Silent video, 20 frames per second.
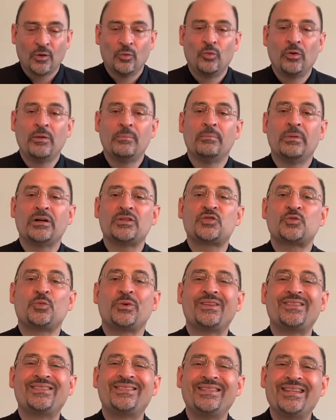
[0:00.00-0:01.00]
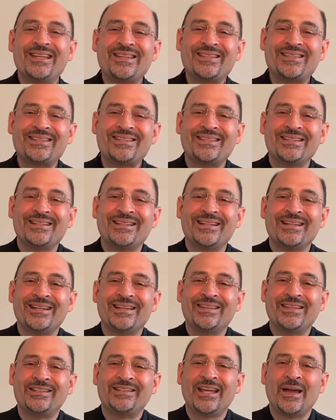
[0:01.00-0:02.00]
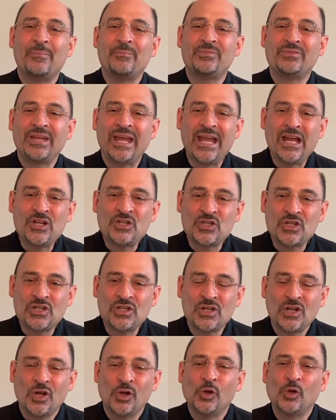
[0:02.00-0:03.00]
we must resist the temptation